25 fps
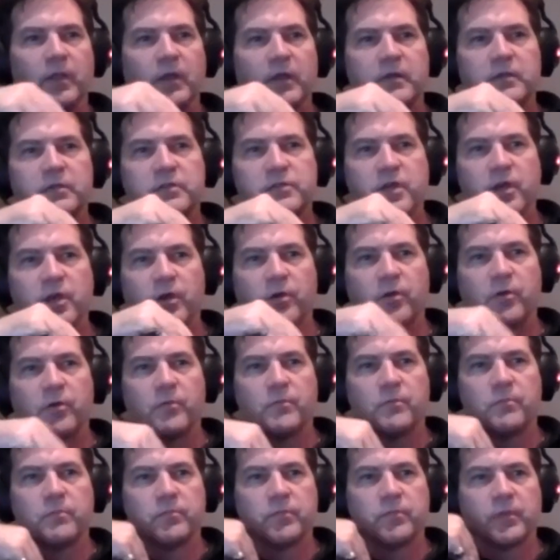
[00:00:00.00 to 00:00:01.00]
So
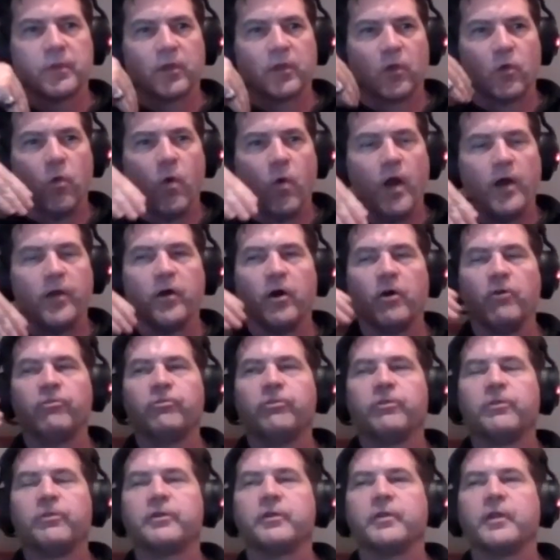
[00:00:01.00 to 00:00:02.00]
quite
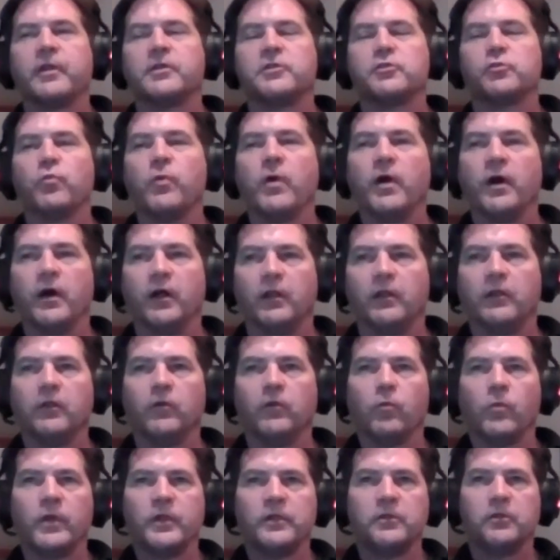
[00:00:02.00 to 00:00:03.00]
often as well,
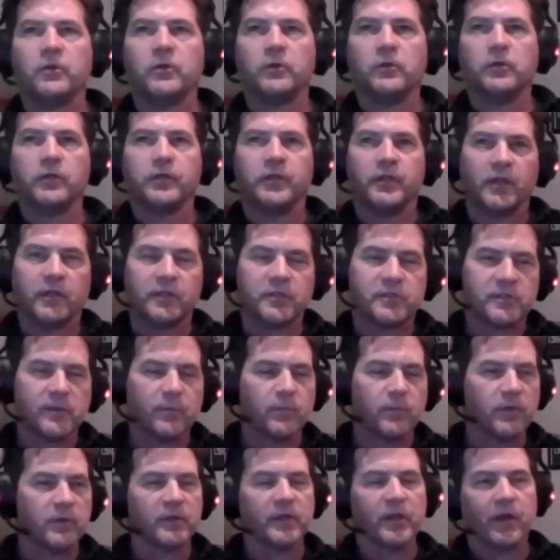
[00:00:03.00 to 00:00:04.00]
when you're looking at
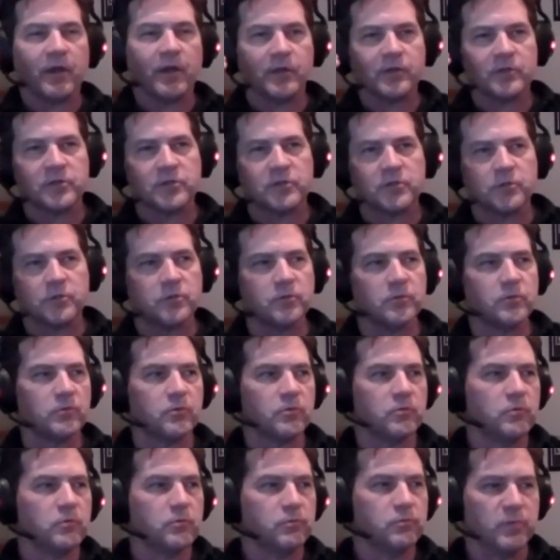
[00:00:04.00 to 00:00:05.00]
someone going
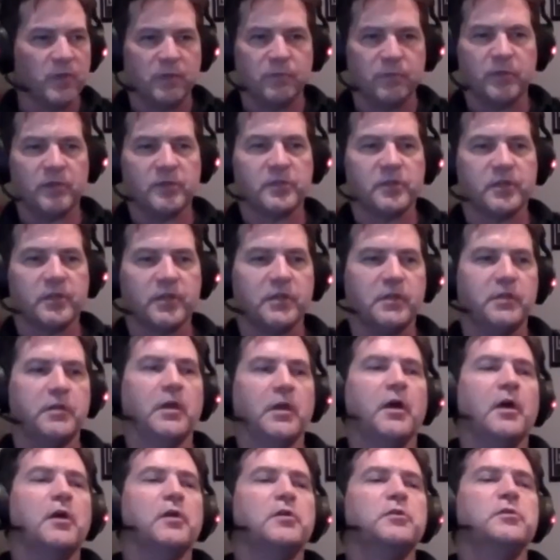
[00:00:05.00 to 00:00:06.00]
to BBC,
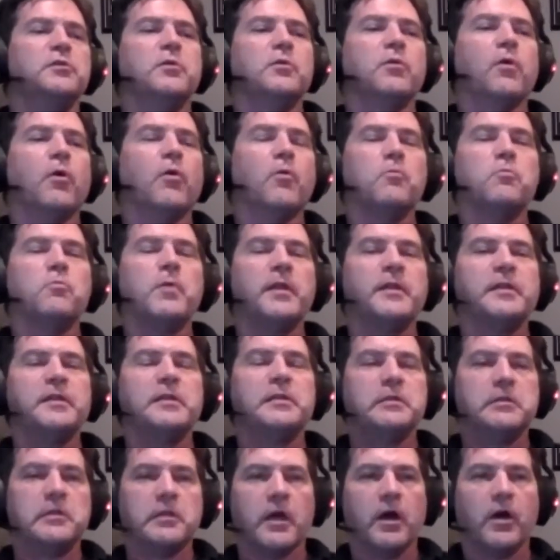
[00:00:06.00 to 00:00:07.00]
you already
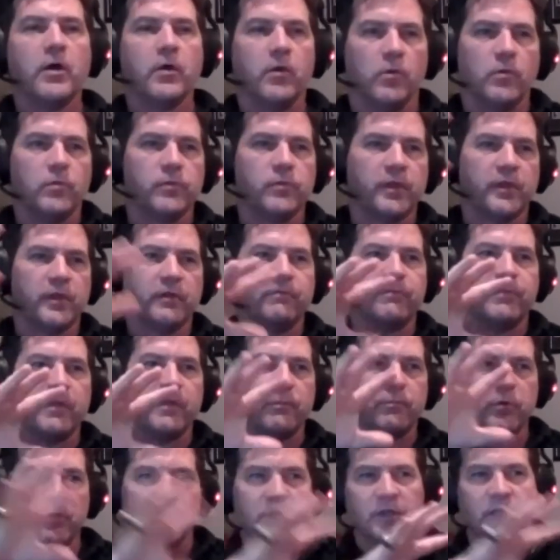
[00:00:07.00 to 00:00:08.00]
know that if they're
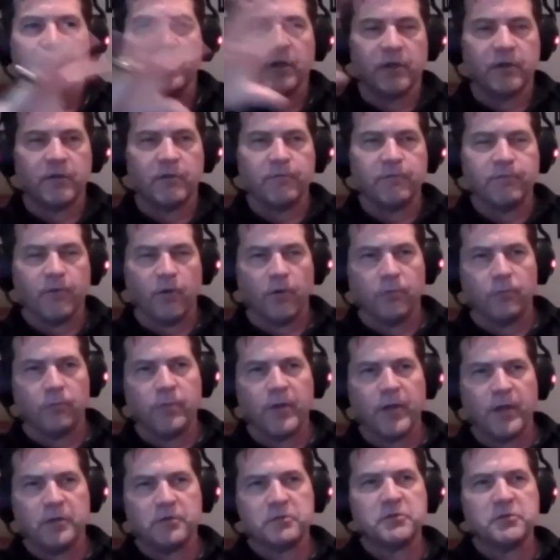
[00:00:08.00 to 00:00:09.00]
putting in a default
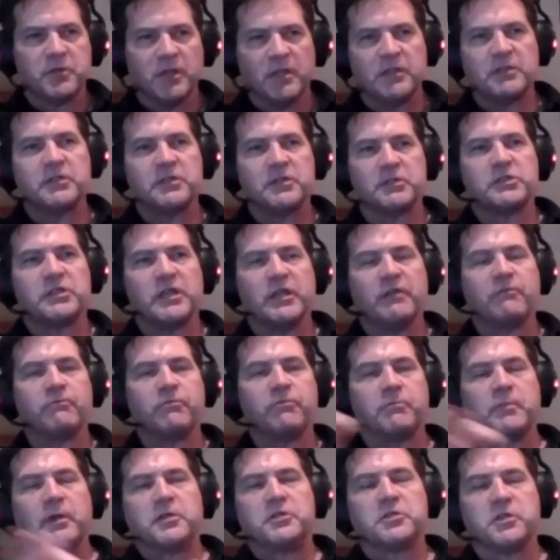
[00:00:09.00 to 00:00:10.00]
page, this is the
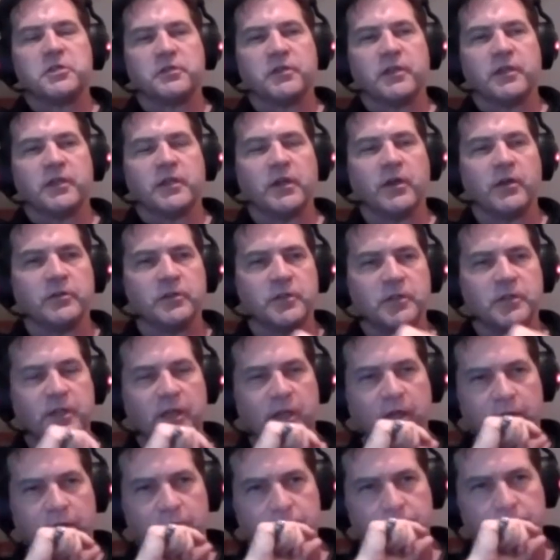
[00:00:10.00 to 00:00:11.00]
information they're going to
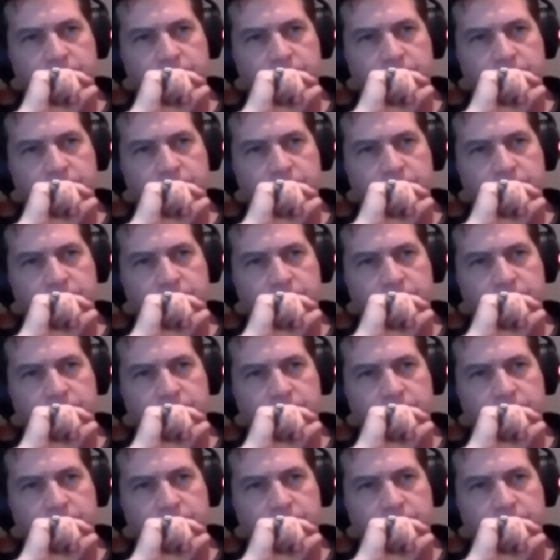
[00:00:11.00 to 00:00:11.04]
get.